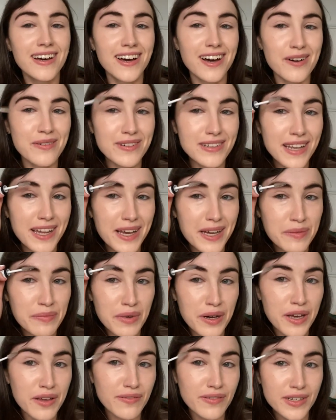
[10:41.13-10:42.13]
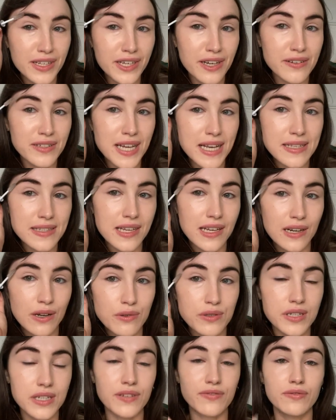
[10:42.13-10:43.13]
my video testing
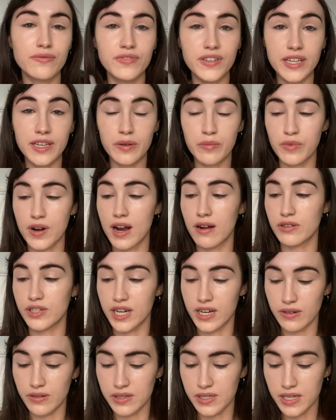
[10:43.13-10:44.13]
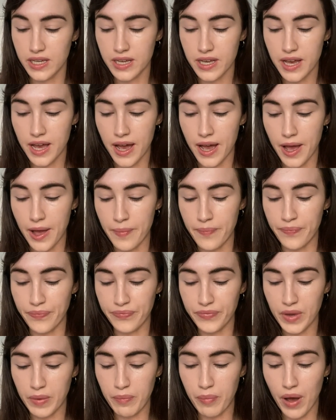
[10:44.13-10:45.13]
lots of different vegan brow gels,
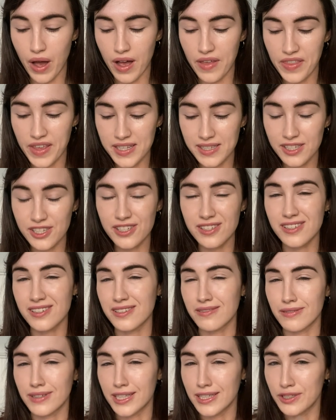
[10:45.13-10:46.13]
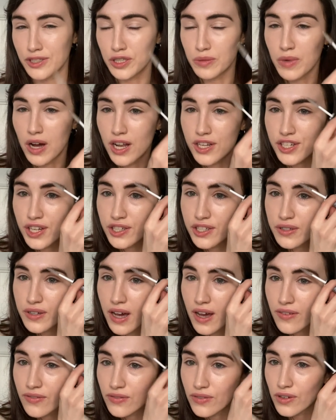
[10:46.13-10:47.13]
but this just doesn't really do much. I do
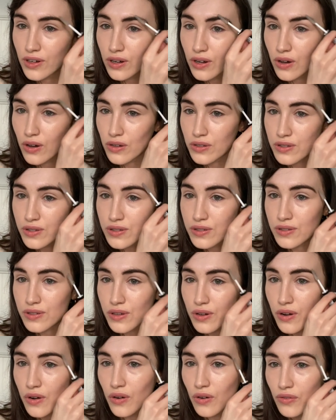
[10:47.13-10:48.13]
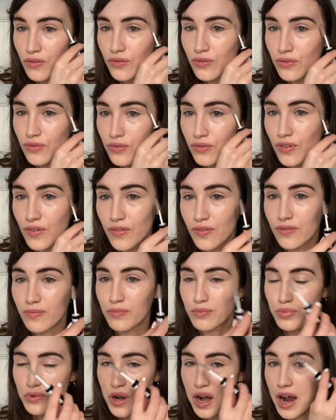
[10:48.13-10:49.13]
have lots of
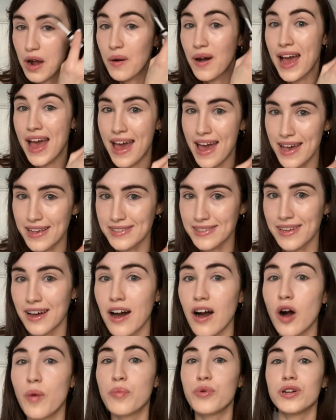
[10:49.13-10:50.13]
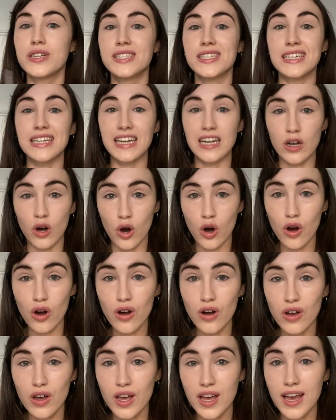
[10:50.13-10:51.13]
brow hairs that are pretty
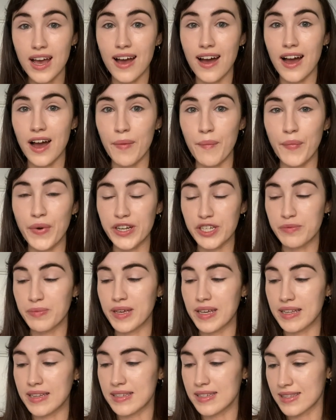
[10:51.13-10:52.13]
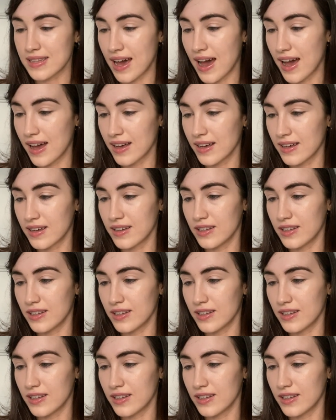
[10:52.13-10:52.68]
long, which means that